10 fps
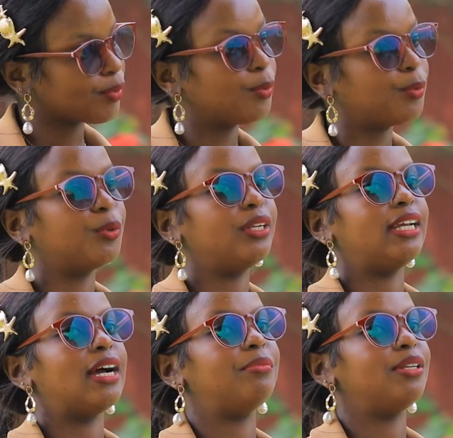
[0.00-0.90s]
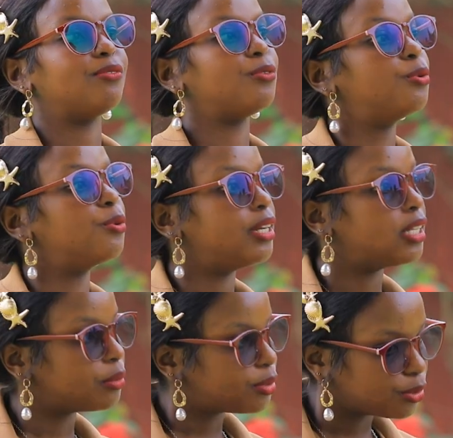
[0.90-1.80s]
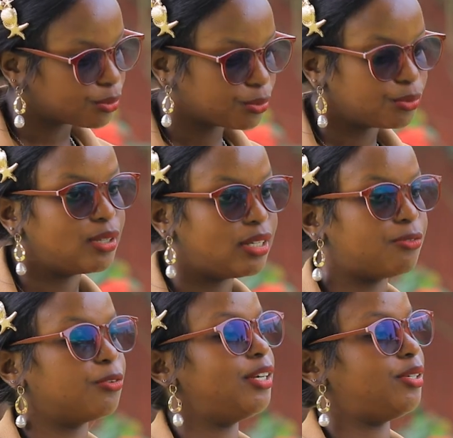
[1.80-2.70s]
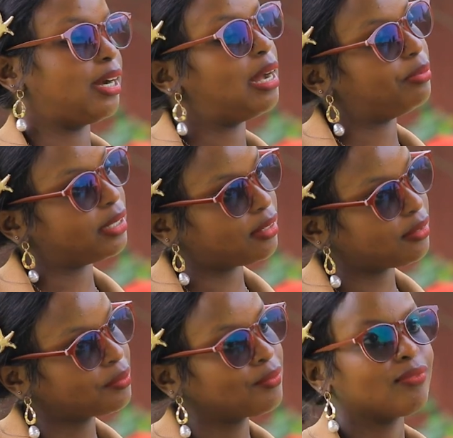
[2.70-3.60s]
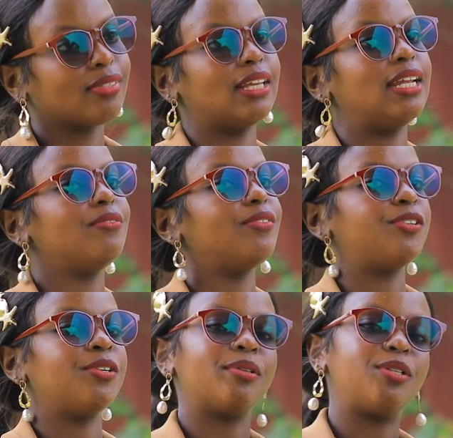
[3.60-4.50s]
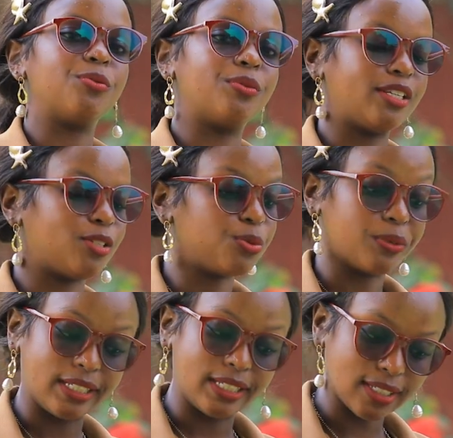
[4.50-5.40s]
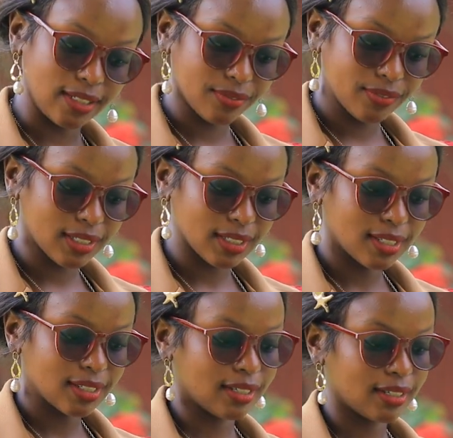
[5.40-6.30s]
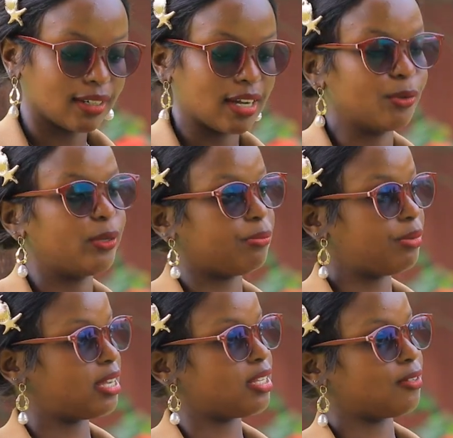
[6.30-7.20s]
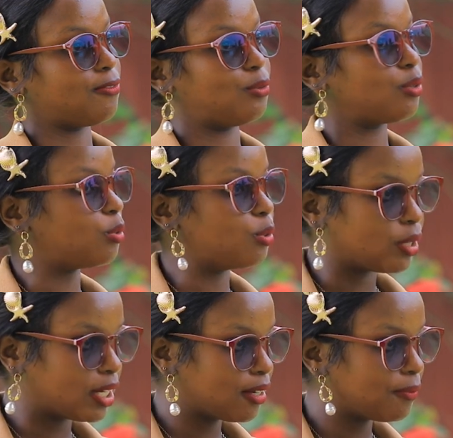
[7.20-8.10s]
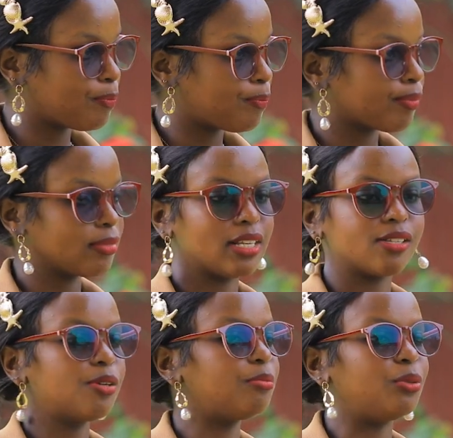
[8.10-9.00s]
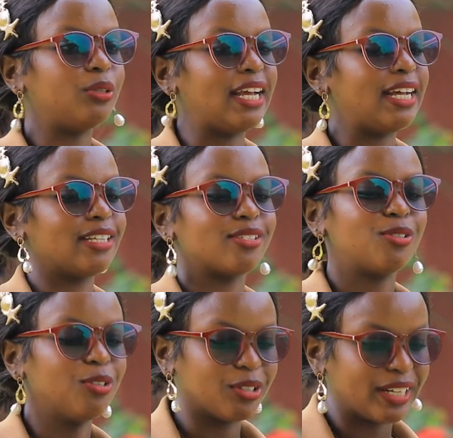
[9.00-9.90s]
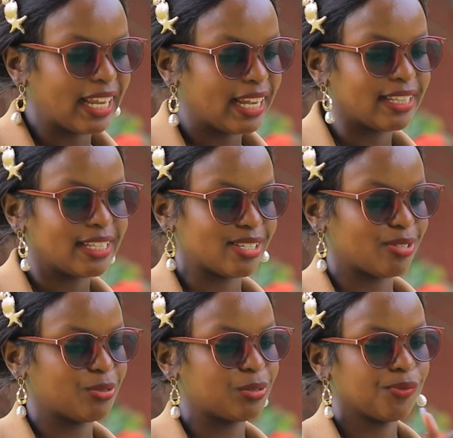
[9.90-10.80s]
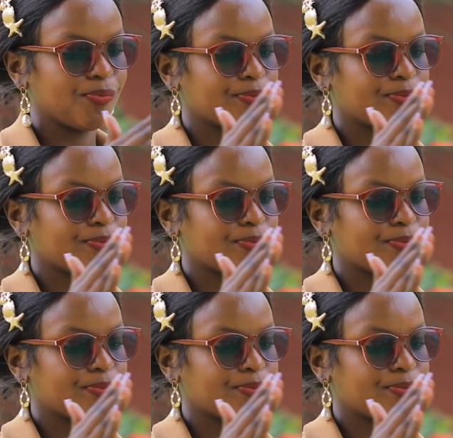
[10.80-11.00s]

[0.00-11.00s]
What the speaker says: will only happen if God helps you for it to happen, that every dream that you want to achieve can only be achieved with God. There's no blue line, there's no gray line, there's no.